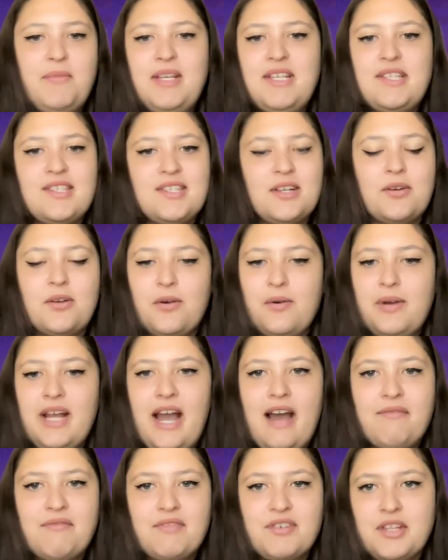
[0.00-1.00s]
He's still going
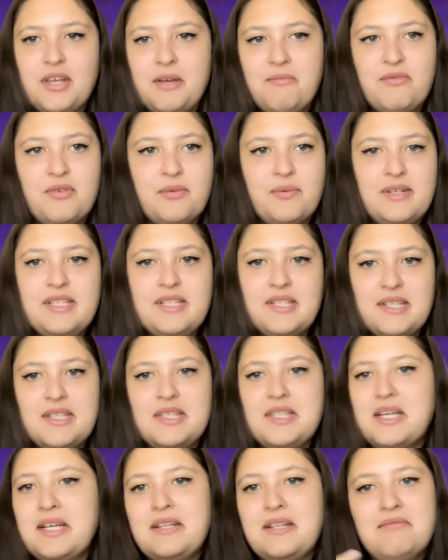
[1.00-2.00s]
after them for
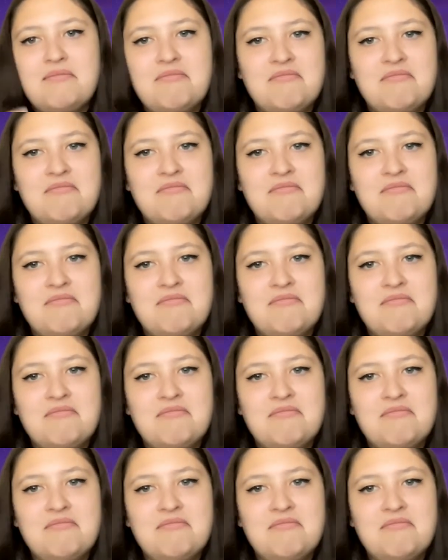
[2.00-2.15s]
reasons that,